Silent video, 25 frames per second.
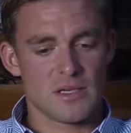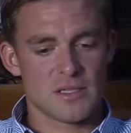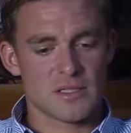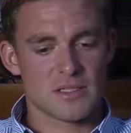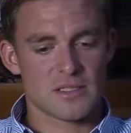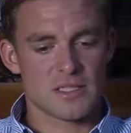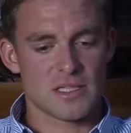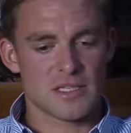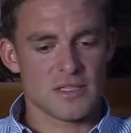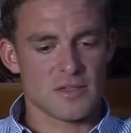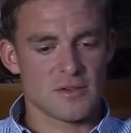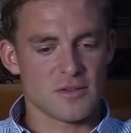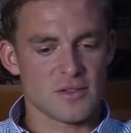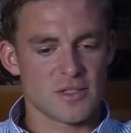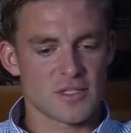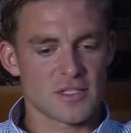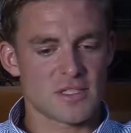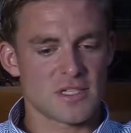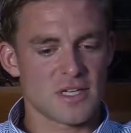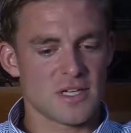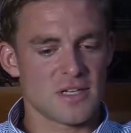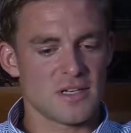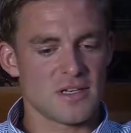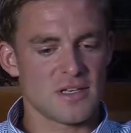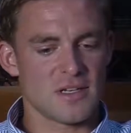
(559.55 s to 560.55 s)
sitting on the
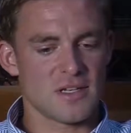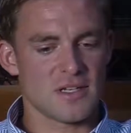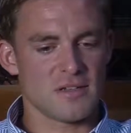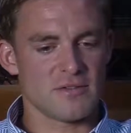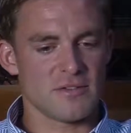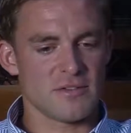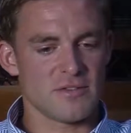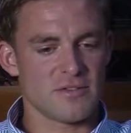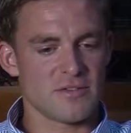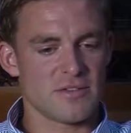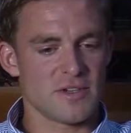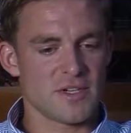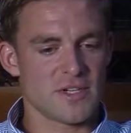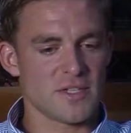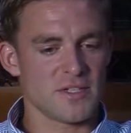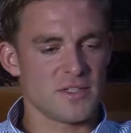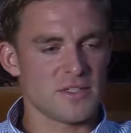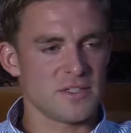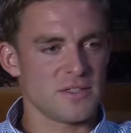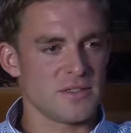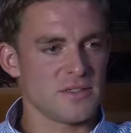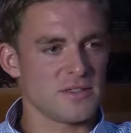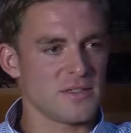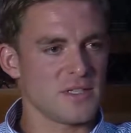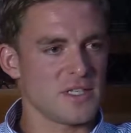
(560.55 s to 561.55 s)
start line of a
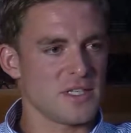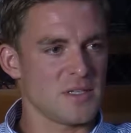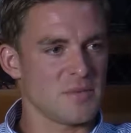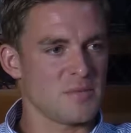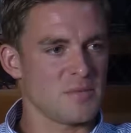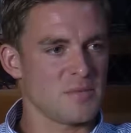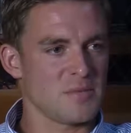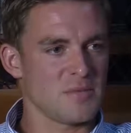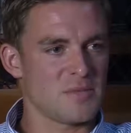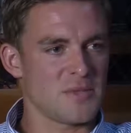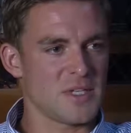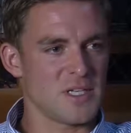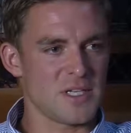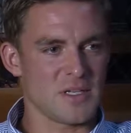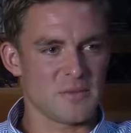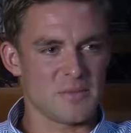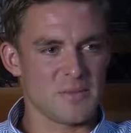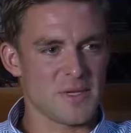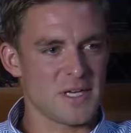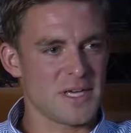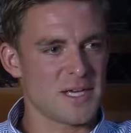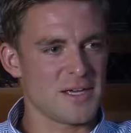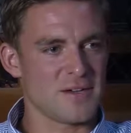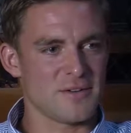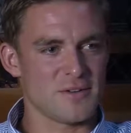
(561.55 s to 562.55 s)
final in a
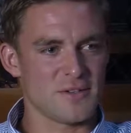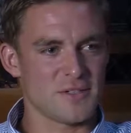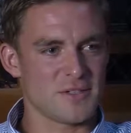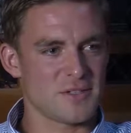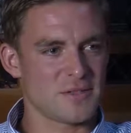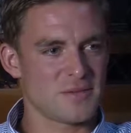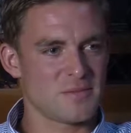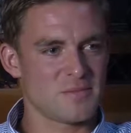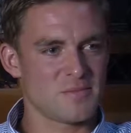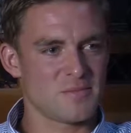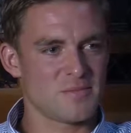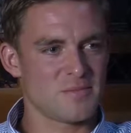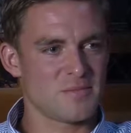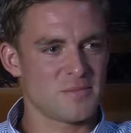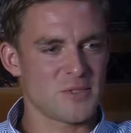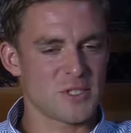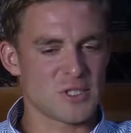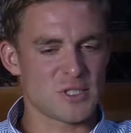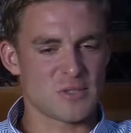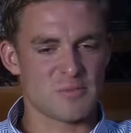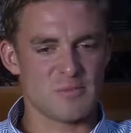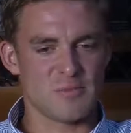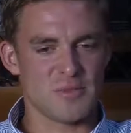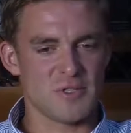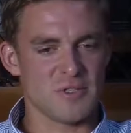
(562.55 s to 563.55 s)
pair is
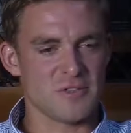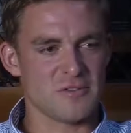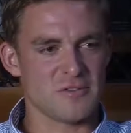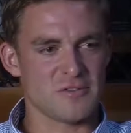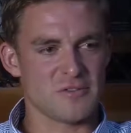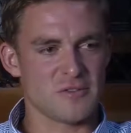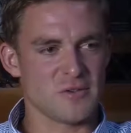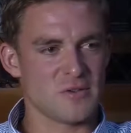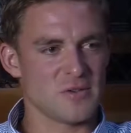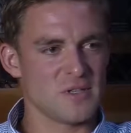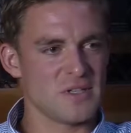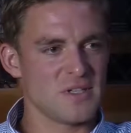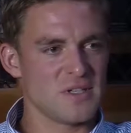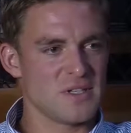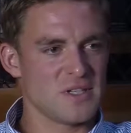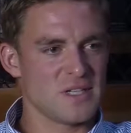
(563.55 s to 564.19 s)
just beautiful.